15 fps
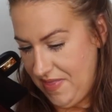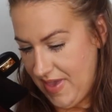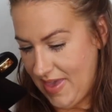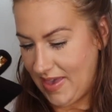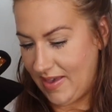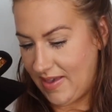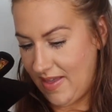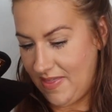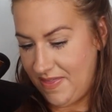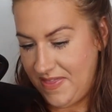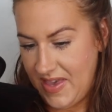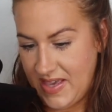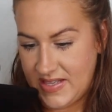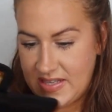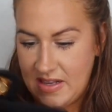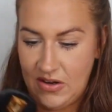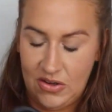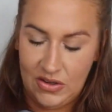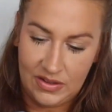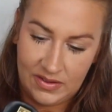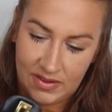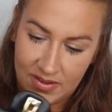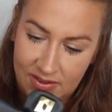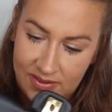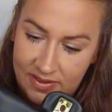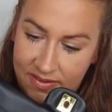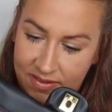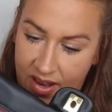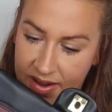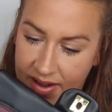think this looks
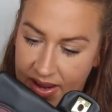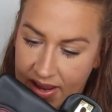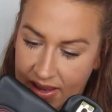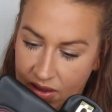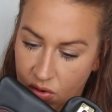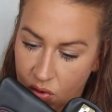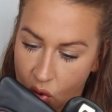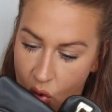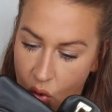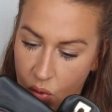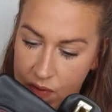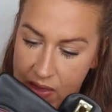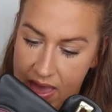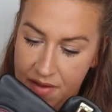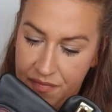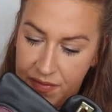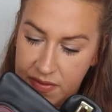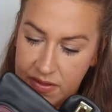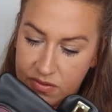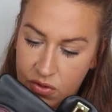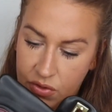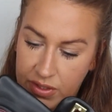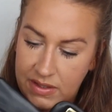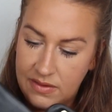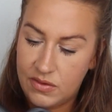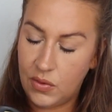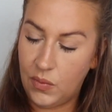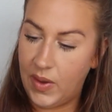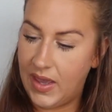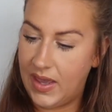stunning. All the effort that's gone
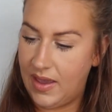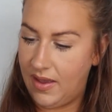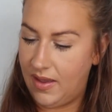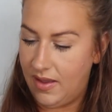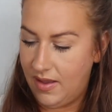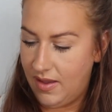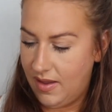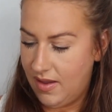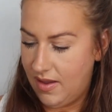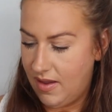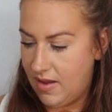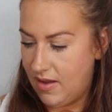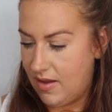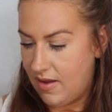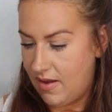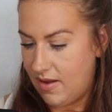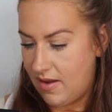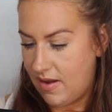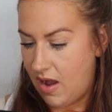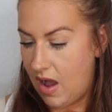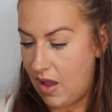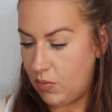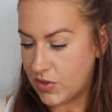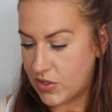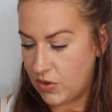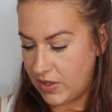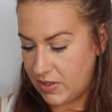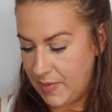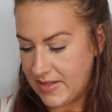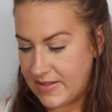into it, I was
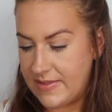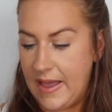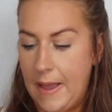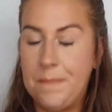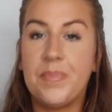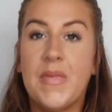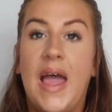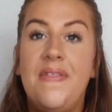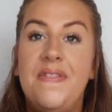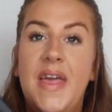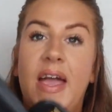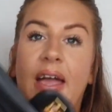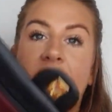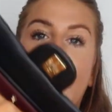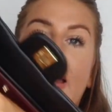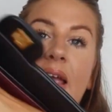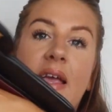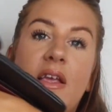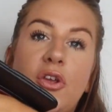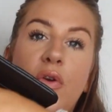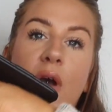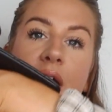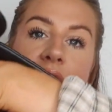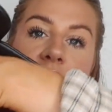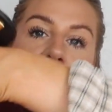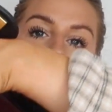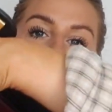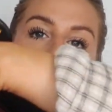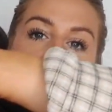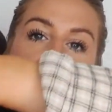not expecting that. And then you have
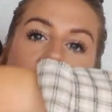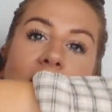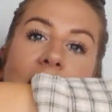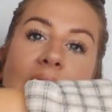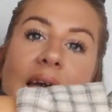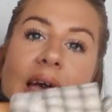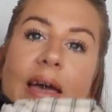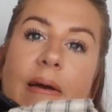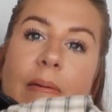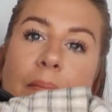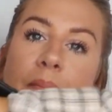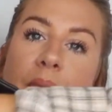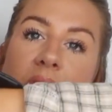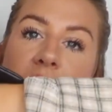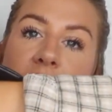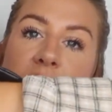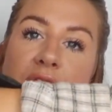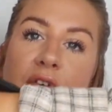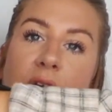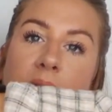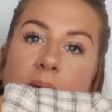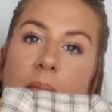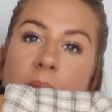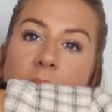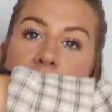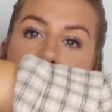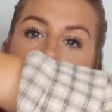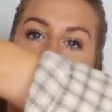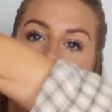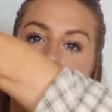another pocket here at the front,
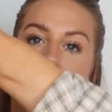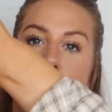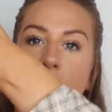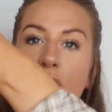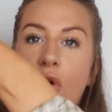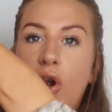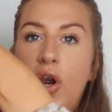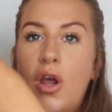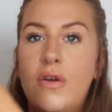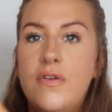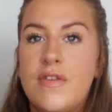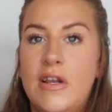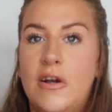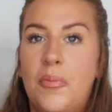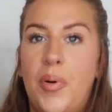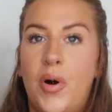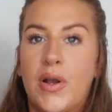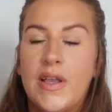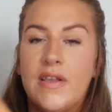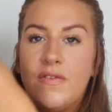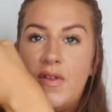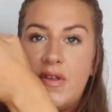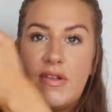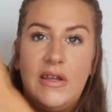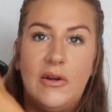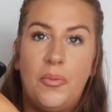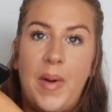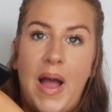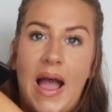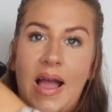so you've got loads of little pockets for this
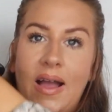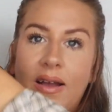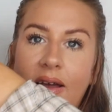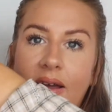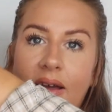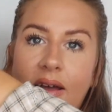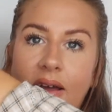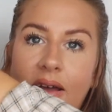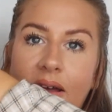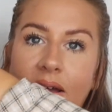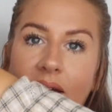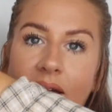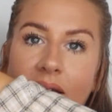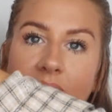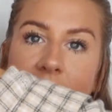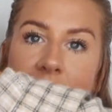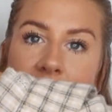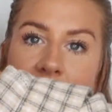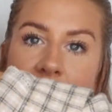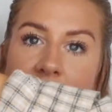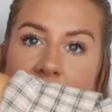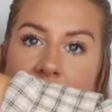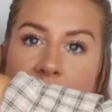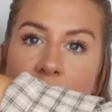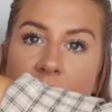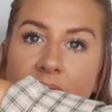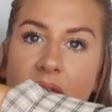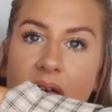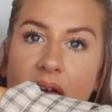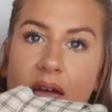little bag. Another
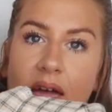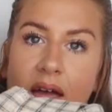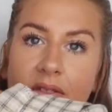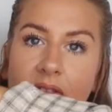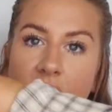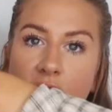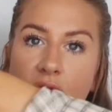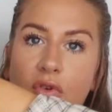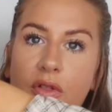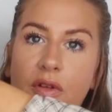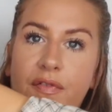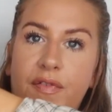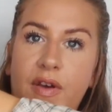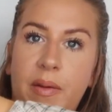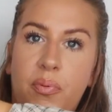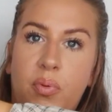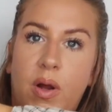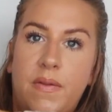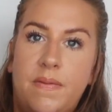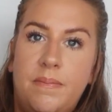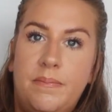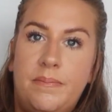one there, and then you've got the flip one